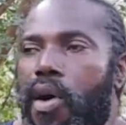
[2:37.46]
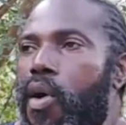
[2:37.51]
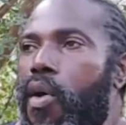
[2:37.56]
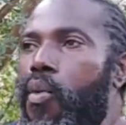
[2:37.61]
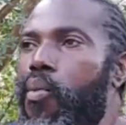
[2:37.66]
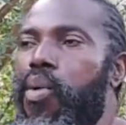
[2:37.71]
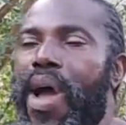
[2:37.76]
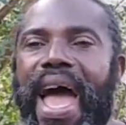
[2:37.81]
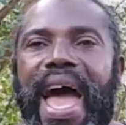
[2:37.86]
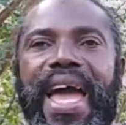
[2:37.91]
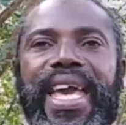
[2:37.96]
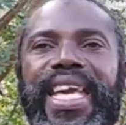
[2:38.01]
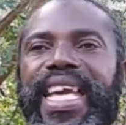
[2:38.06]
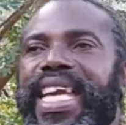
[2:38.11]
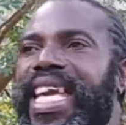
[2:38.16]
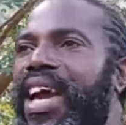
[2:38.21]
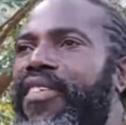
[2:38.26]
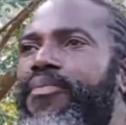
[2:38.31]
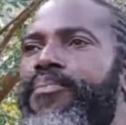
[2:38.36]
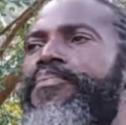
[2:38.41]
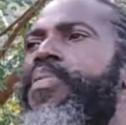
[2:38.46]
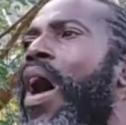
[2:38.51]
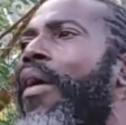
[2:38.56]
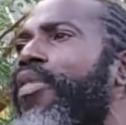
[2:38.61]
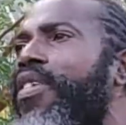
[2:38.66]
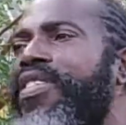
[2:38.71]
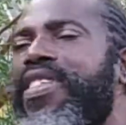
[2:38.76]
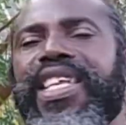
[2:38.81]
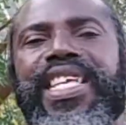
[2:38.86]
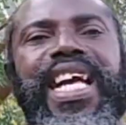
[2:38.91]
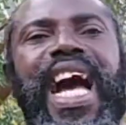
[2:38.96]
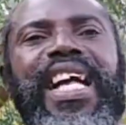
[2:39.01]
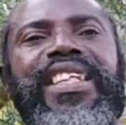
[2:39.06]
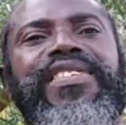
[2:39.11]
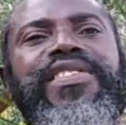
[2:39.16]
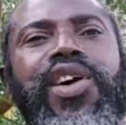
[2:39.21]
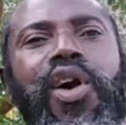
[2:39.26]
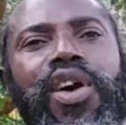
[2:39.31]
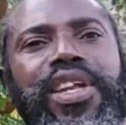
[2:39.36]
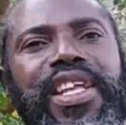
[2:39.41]
Where he gave prophecy
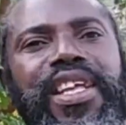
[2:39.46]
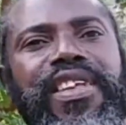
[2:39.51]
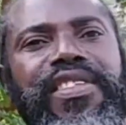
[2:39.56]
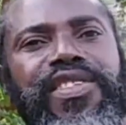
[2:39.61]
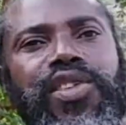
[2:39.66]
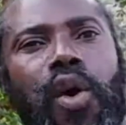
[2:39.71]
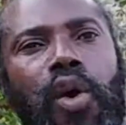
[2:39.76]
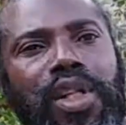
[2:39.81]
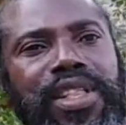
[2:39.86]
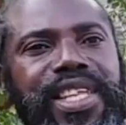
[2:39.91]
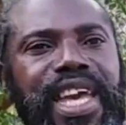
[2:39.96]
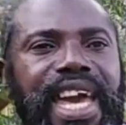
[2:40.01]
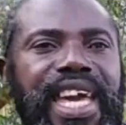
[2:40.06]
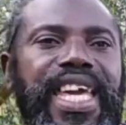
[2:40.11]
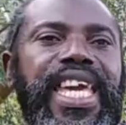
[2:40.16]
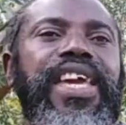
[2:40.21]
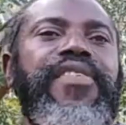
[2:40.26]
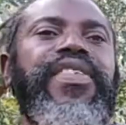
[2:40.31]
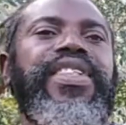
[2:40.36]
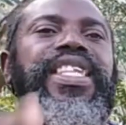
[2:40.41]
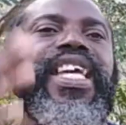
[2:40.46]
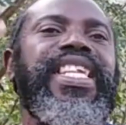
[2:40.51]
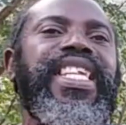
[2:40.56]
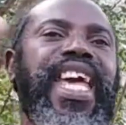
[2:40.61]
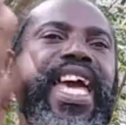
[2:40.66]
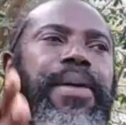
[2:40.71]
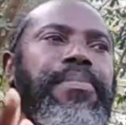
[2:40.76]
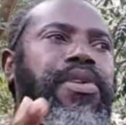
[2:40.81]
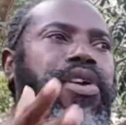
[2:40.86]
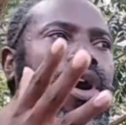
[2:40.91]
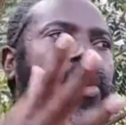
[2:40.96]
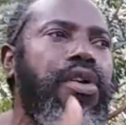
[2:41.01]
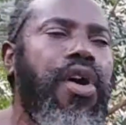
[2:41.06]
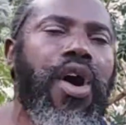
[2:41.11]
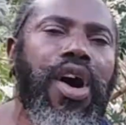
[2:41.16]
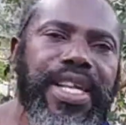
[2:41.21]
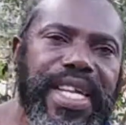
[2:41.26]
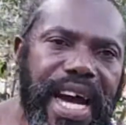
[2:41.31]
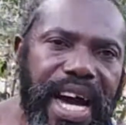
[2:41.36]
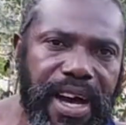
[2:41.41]
concerning this whole thing, even the name
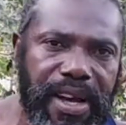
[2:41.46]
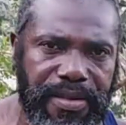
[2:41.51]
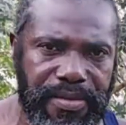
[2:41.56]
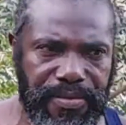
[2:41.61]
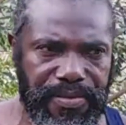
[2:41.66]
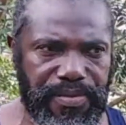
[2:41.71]
Corona.